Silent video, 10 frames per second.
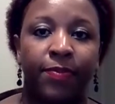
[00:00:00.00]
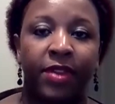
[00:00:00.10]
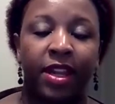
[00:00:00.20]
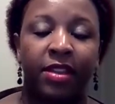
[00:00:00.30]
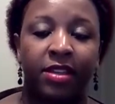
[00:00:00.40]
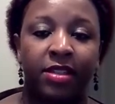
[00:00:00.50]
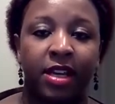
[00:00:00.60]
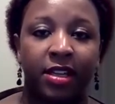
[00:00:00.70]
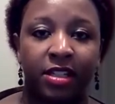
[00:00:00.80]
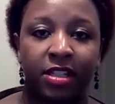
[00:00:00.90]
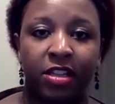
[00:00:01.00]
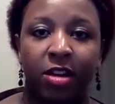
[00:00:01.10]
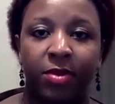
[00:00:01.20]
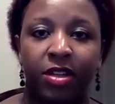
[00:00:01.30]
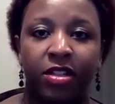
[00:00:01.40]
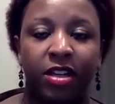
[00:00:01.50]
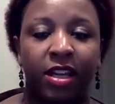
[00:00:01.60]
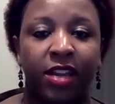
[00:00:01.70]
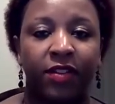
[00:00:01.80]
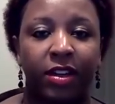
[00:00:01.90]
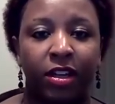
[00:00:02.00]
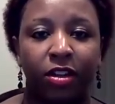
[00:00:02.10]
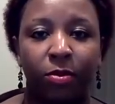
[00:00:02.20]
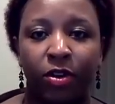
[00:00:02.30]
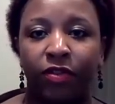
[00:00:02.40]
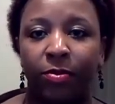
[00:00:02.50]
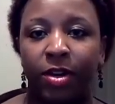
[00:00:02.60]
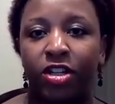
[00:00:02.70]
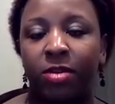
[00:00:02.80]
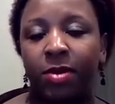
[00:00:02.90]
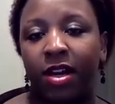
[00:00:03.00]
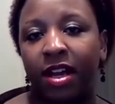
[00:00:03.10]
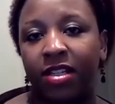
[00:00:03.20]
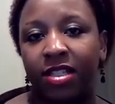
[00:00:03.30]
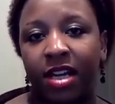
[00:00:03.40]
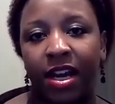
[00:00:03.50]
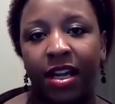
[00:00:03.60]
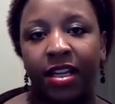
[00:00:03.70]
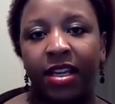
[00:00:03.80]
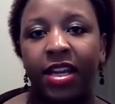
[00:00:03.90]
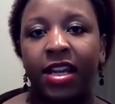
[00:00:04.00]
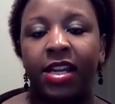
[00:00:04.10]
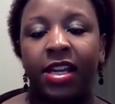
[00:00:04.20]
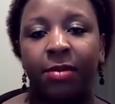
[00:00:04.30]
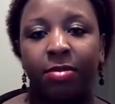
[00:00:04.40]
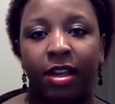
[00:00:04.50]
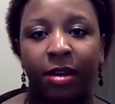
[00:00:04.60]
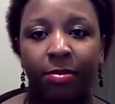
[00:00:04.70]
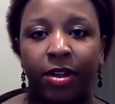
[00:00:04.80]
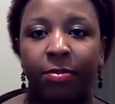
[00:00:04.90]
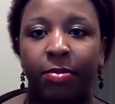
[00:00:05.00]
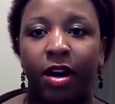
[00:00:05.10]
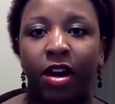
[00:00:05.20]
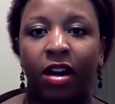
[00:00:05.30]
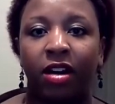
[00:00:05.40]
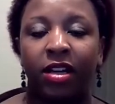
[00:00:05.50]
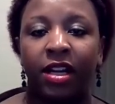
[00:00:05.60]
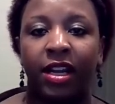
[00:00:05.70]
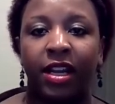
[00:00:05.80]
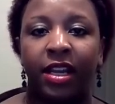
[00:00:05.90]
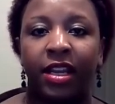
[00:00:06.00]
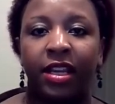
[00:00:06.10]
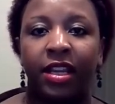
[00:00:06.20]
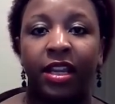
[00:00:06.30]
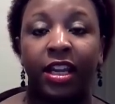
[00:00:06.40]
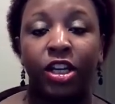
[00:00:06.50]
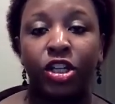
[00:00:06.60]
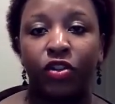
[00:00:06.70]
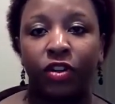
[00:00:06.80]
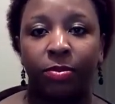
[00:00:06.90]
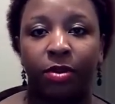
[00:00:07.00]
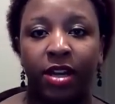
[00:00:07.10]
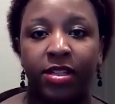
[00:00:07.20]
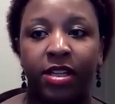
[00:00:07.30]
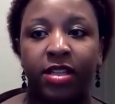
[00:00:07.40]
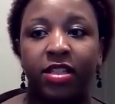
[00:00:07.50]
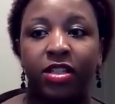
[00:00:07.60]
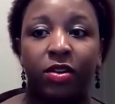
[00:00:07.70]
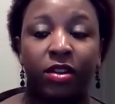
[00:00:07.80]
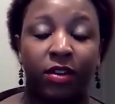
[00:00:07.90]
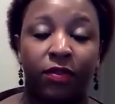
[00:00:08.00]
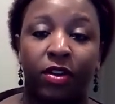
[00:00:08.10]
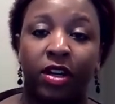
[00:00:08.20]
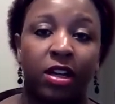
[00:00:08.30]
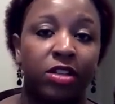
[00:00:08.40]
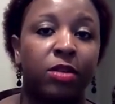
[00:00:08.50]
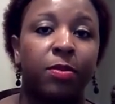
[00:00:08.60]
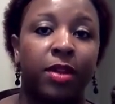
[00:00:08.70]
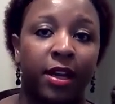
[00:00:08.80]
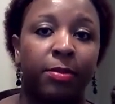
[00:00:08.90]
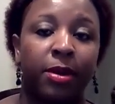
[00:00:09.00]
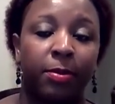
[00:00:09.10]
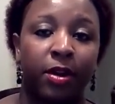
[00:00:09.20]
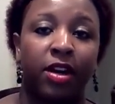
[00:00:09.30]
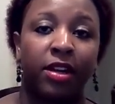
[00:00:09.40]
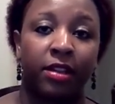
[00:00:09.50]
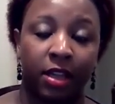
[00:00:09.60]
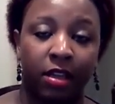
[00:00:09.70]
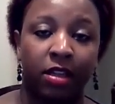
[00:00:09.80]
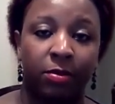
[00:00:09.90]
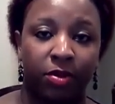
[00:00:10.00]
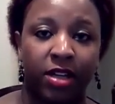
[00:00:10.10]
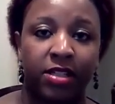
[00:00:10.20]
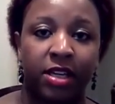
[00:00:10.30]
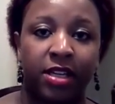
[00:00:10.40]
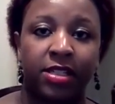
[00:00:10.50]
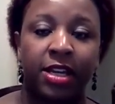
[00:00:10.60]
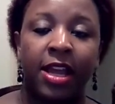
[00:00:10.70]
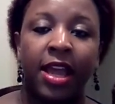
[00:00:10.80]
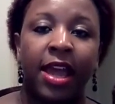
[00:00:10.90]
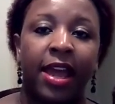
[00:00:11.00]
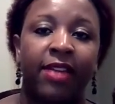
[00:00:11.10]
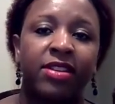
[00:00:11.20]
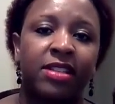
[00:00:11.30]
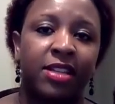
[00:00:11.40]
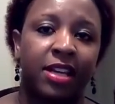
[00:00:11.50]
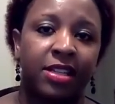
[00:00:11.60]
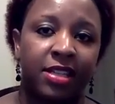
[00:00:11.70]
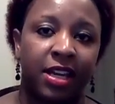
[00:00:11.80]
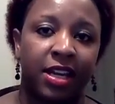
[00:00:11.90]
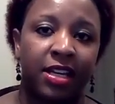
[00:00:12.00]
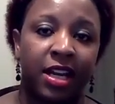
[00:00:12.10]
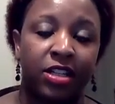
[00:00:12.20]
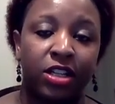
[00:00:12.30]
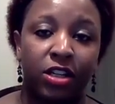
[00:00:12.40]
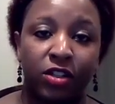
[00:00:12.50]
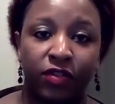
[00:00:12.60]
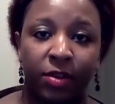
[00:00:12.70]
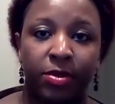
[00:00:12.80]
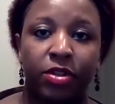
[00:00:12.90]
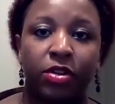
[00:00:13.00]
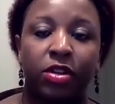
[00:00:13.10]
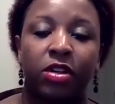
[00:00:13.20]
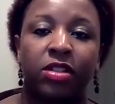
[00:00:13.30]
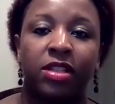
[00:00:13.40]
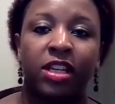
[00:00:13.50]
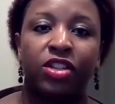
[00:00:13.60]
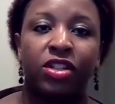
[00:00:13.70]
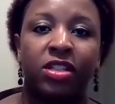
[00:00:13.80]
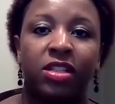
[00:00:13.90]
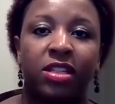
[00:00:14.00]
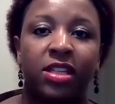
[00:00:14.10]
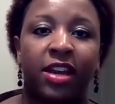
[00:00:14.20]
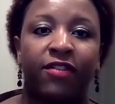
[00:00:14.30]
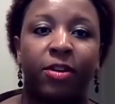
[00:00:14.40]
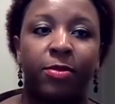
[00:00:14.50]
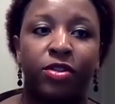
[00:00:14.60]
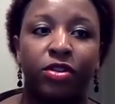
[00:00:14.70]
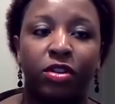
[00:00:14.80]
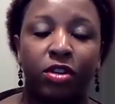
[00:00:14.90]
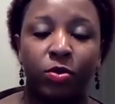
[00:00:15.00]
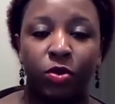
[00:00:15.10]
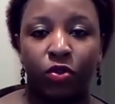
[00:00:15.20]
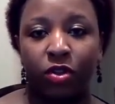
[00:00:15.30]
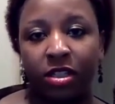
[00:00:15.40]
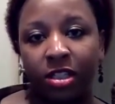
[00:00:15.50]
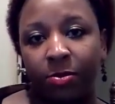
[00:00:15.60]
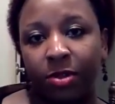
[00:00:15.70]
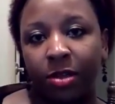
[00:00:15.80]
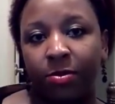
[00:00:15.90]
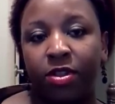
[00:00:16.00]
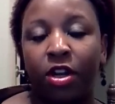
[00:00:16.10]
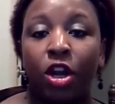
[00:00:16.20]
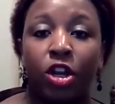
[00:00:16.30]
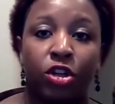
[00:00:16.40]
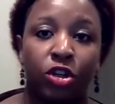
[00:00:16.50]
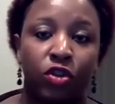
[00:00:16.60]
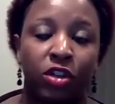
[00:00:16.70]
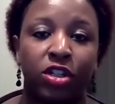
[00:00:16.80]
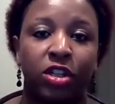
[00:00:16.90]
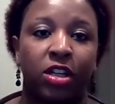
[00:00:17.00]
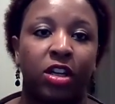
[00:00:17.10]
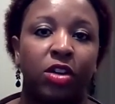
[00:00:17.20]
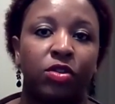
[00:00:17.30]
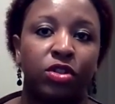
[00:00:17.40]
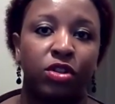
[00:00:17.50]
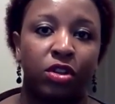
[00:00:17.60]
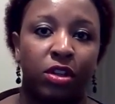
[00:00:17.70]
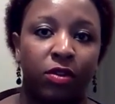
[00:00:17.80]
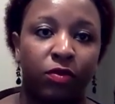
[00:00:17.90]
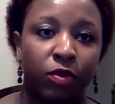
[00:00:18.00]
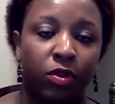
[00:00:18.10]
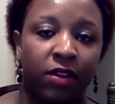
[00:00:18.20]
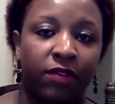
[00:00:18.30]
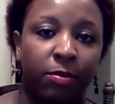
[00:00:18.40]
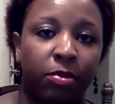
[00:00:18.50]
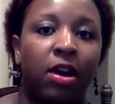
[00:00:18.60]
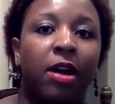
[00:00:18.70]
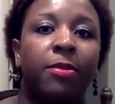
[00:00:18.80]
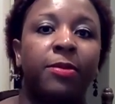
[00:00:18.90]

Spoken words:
in the second installment giving a little more information about how diet can play a big part in the injury process, and so therefore can also play a big part in the healing process. And this is not to say not to use pharmaceuticals. It's just to say pharmaceuticals will treat symptoms. Nutrition goes to the root of the problem.